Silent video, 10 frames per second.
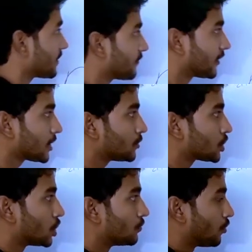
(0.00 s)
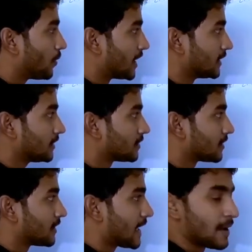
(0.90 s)
I have a variable called mobile,
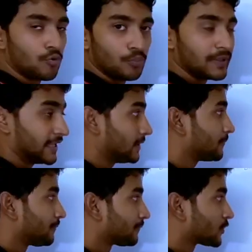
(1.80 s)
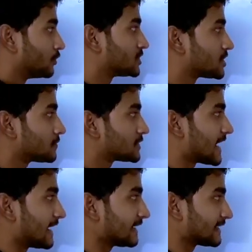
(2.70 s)
M-O-B, which is of
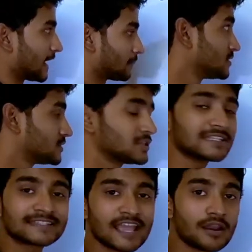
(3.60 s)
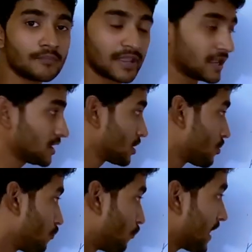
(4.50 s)
static type. So just tell me,
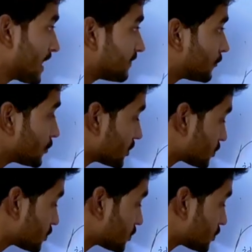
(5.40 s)
whenever